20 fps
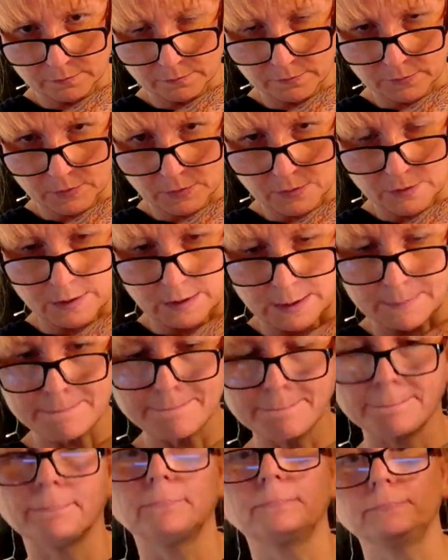Okay.
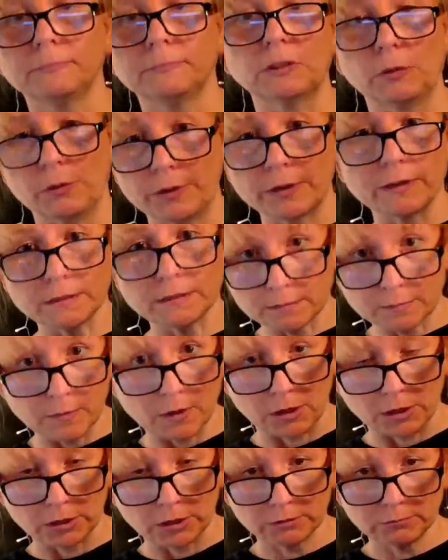So it is
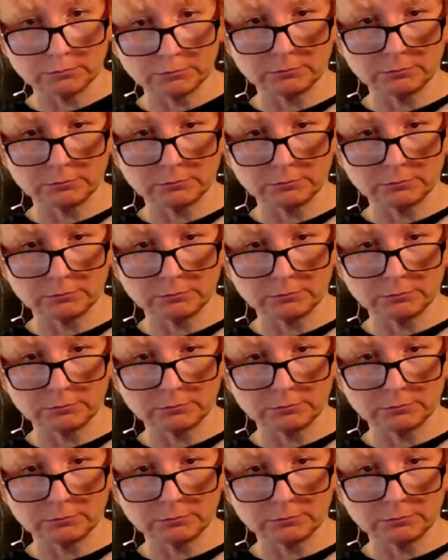smaller.